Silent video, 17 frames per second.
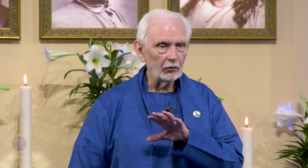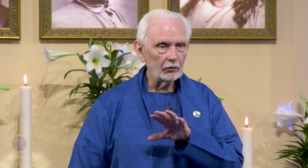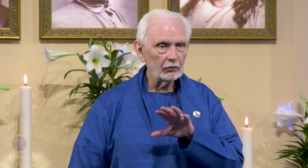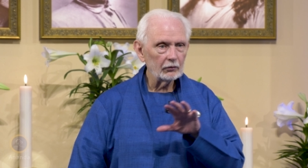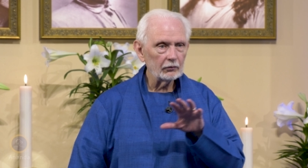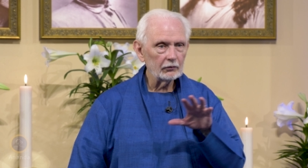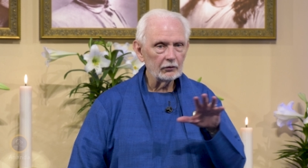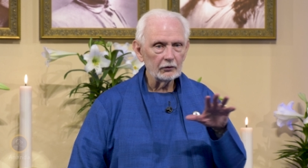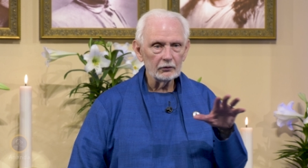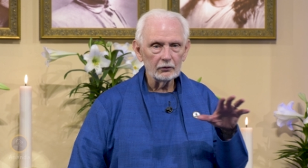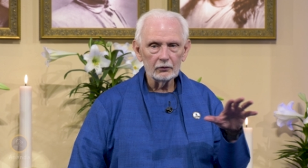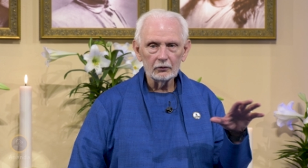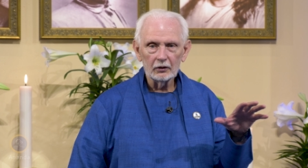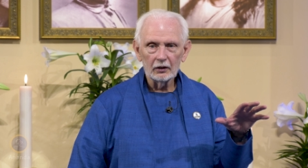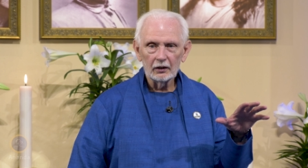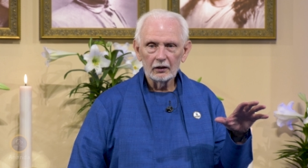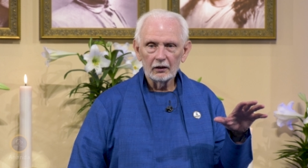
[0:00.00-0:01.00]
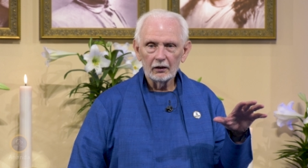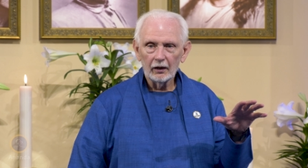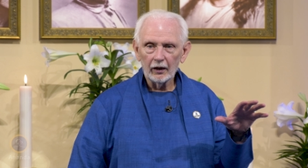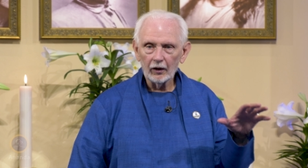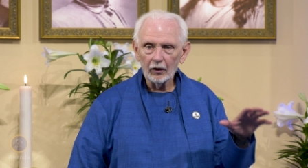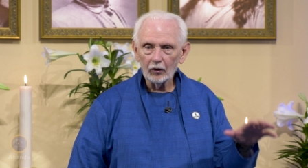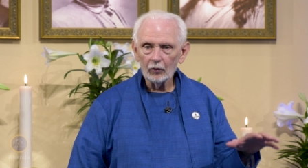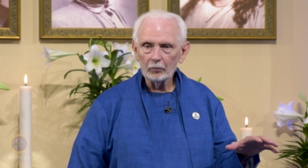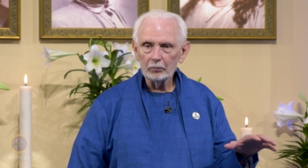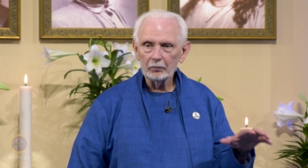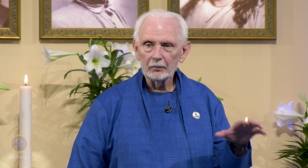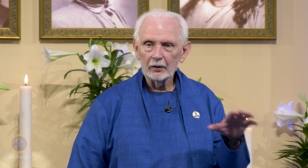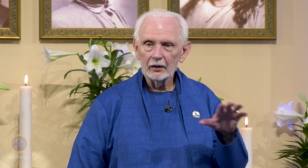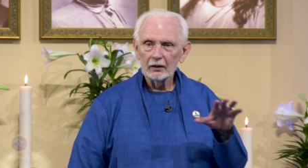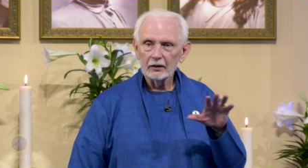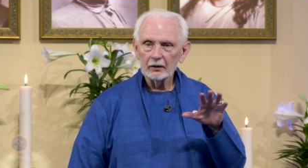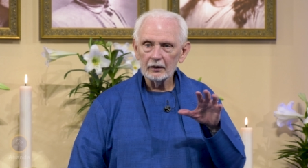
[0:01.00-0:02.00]
order to
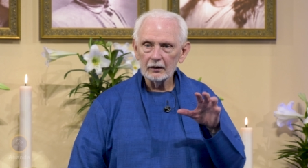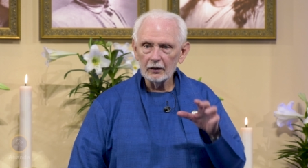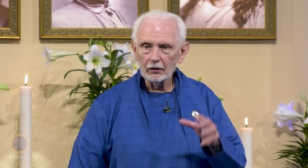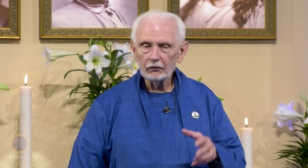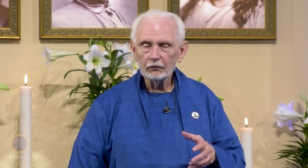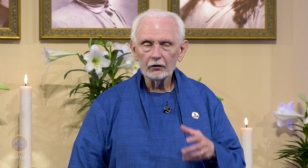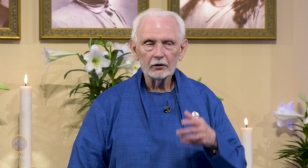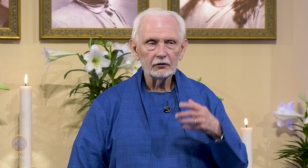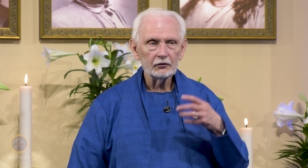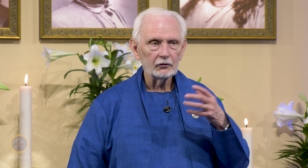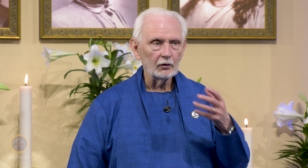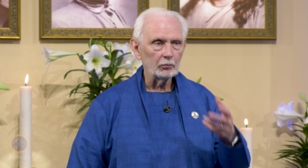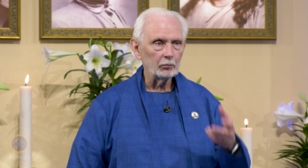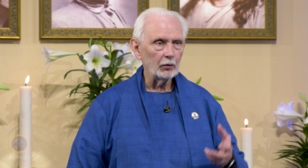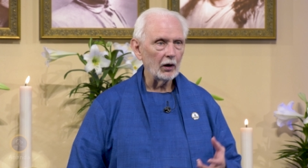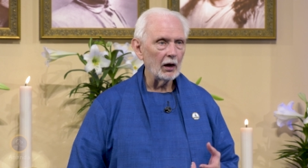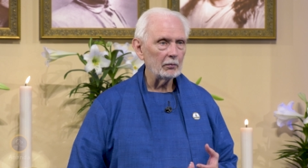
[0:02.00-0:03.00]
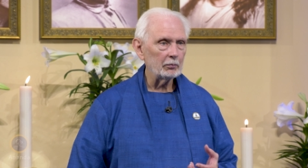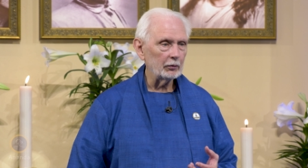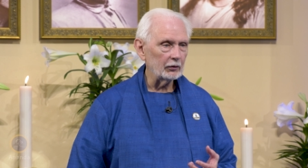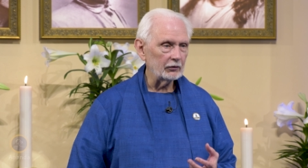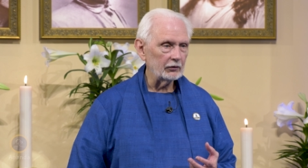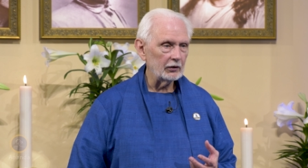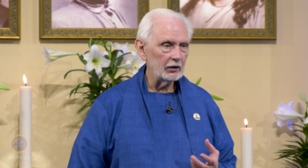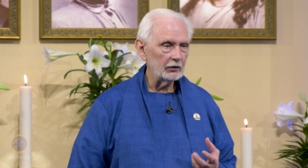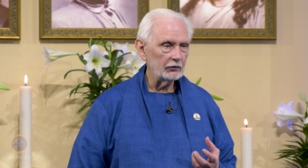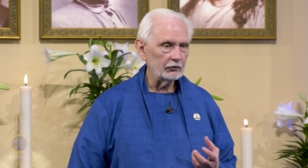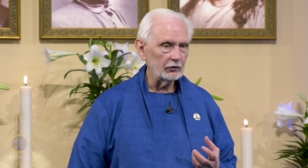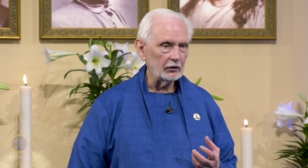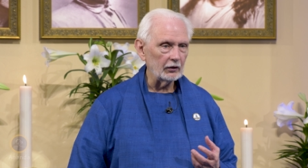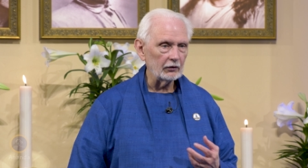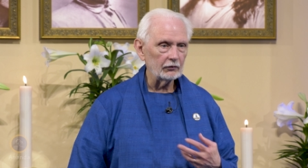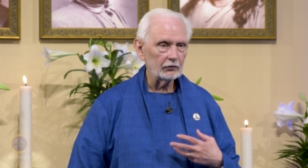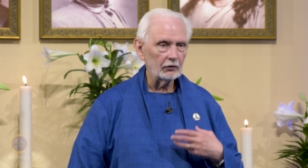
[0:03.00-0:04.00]
help give us the proper
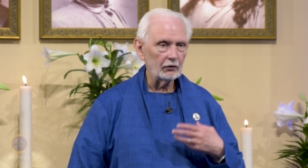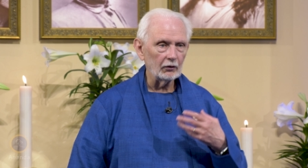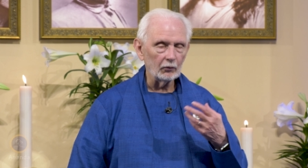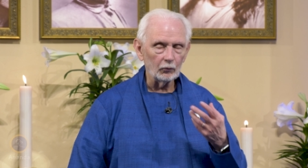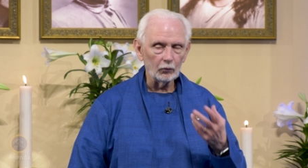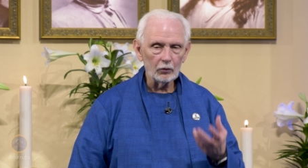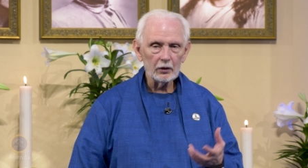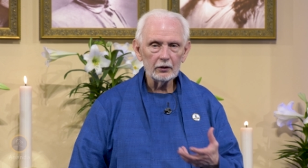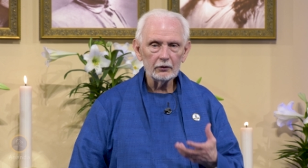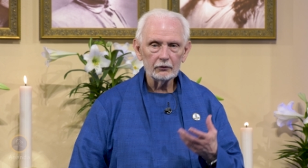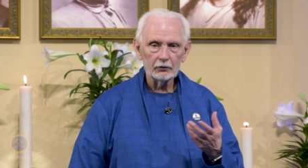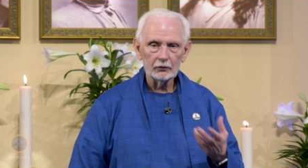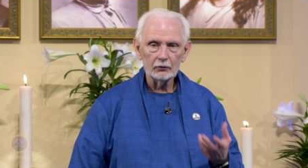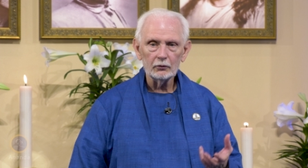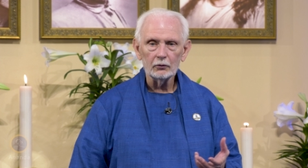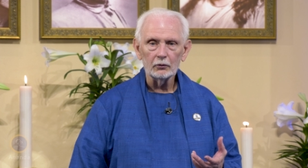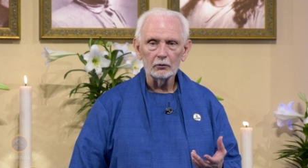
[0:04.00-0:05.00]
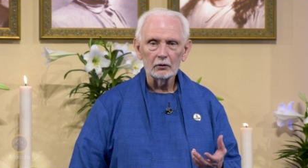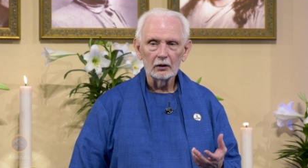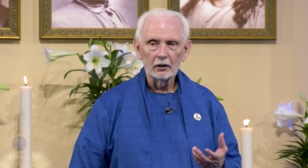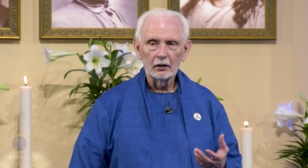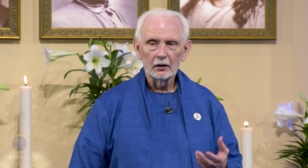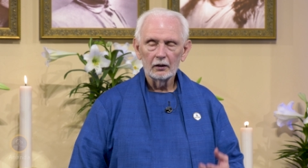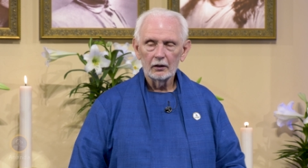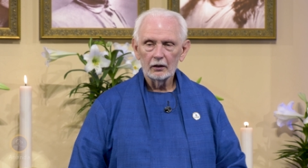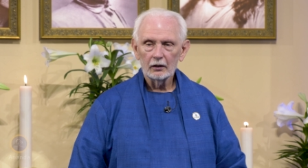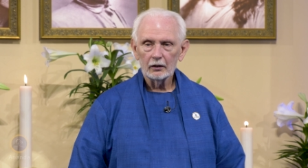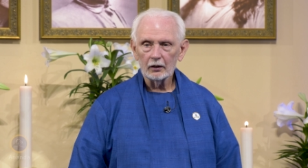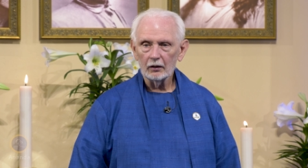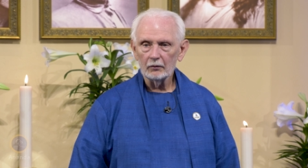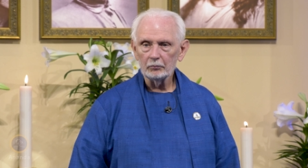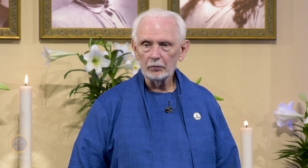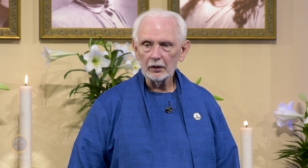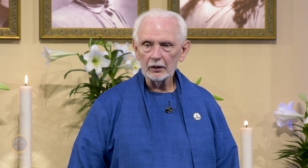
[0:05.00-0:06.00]
teaching so that we too
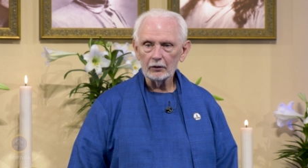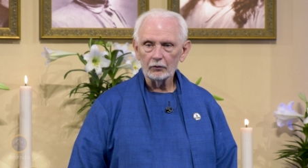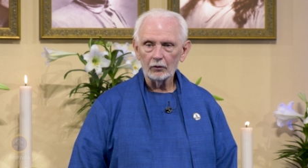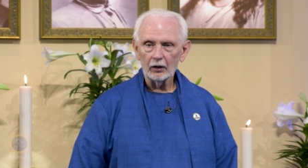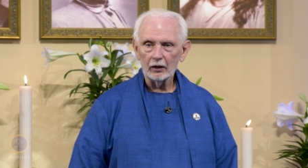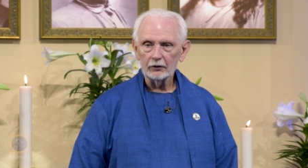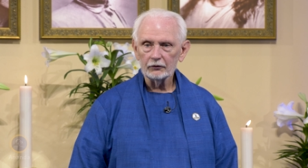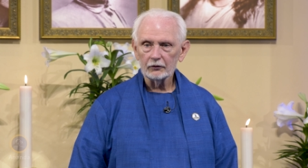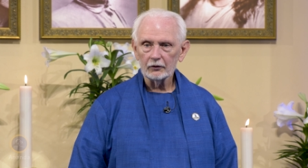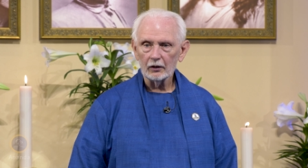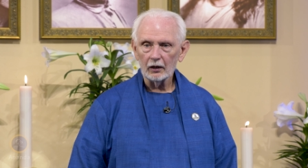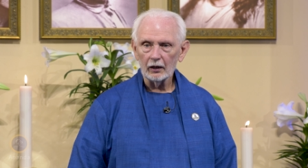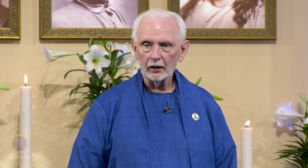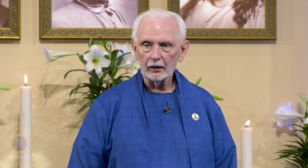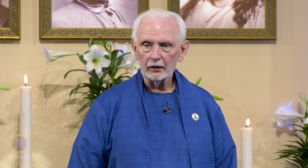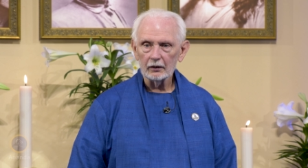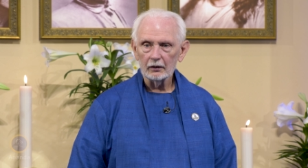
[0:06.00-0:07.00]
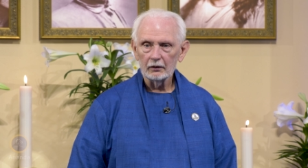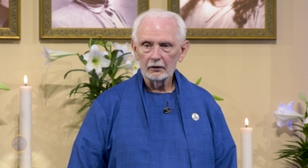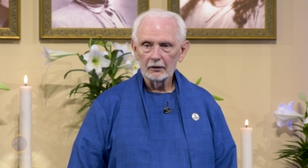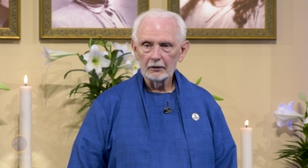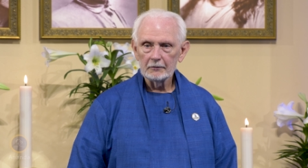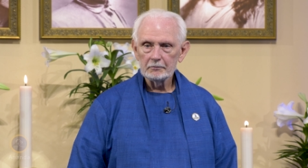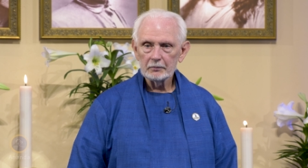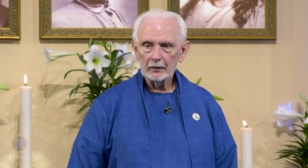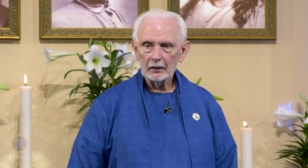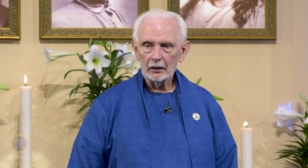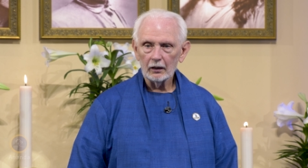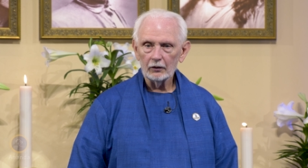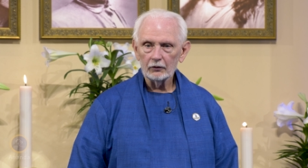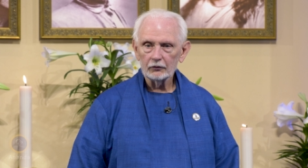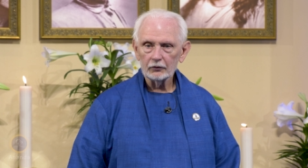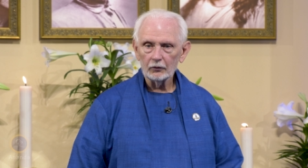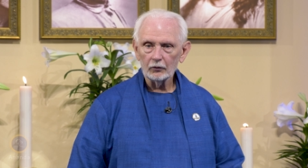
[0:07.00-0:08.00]
can be Christ like.
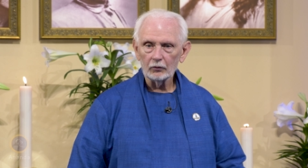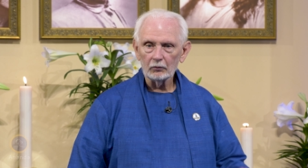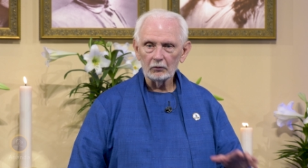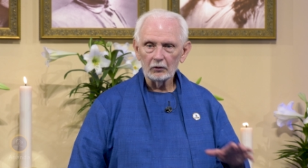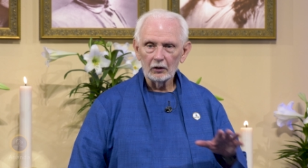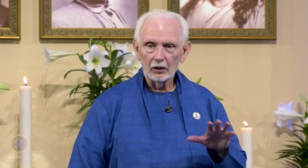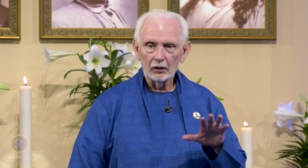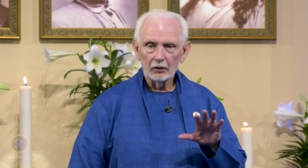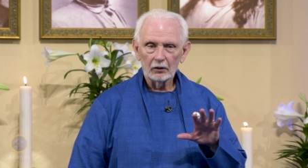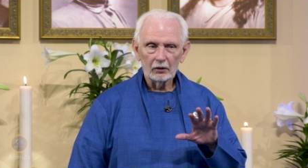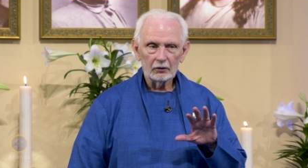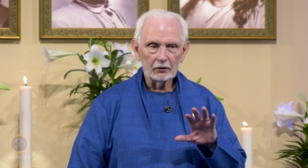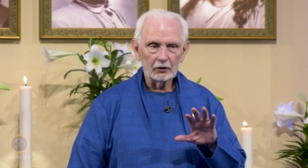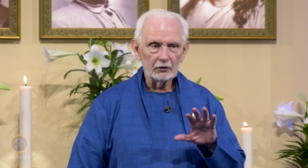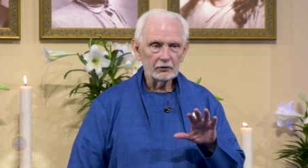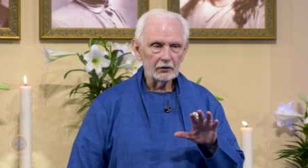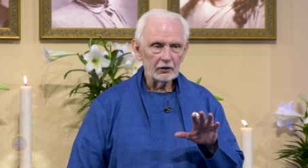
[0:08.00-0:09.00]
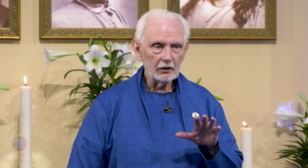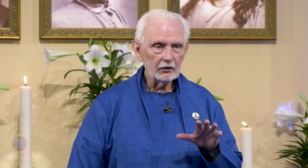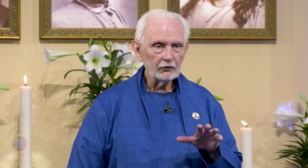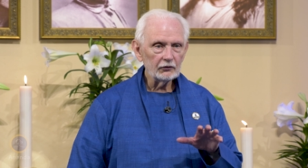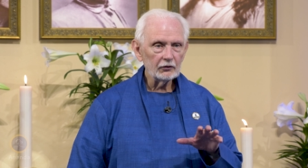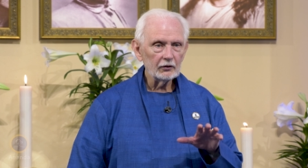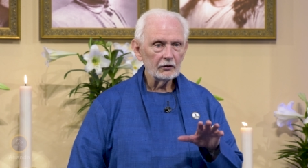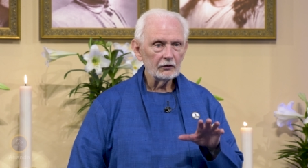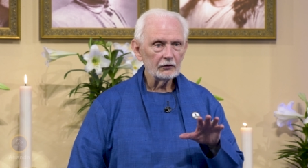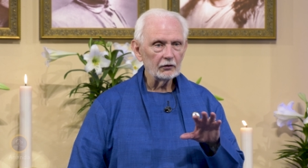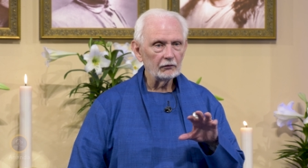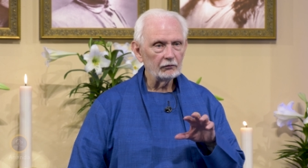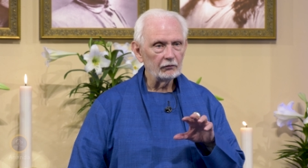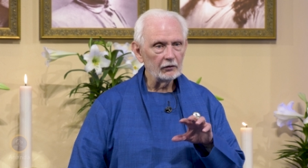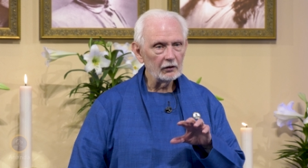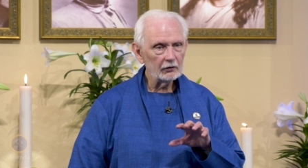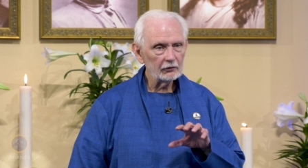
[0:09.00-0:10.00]
And so the teachings
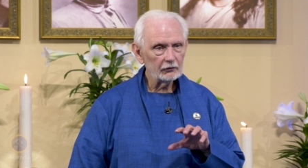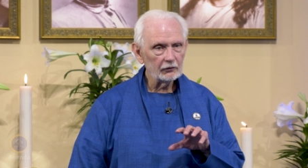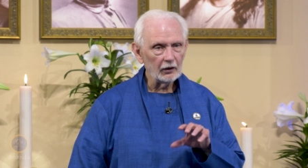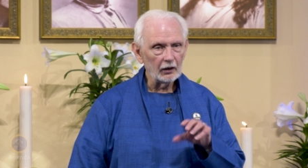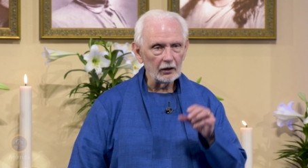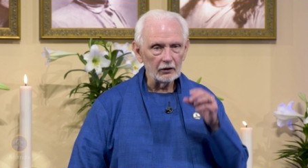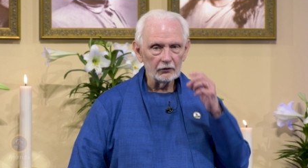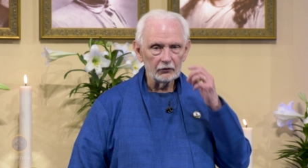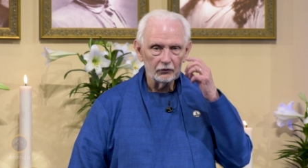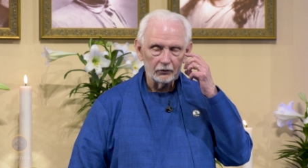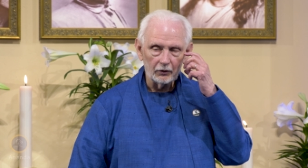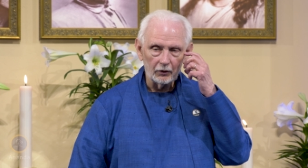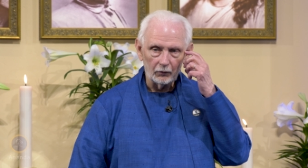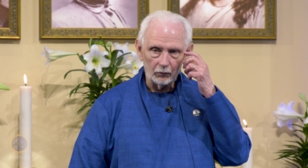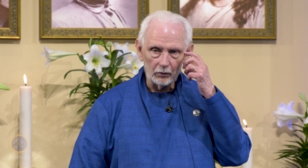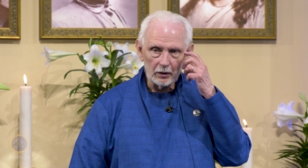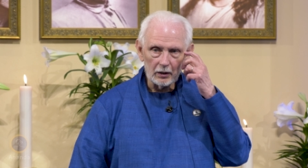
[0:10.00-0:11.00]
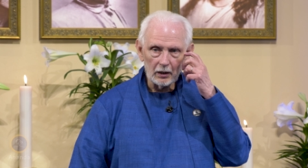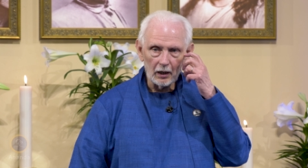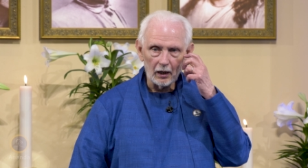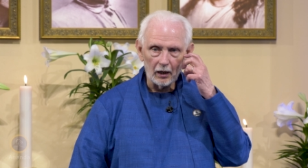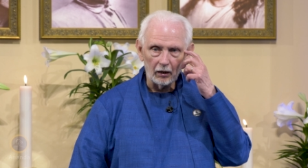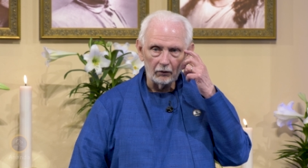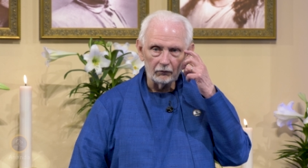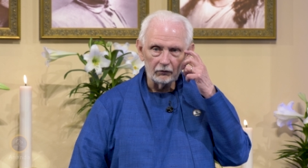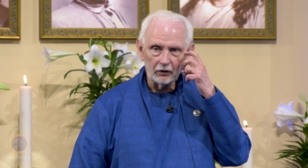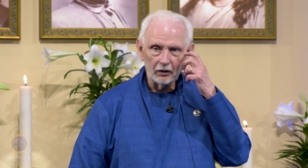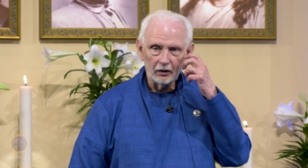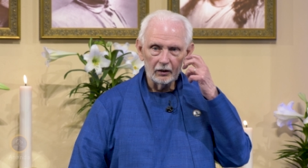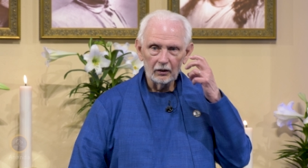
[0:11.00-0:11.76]
of this age that we have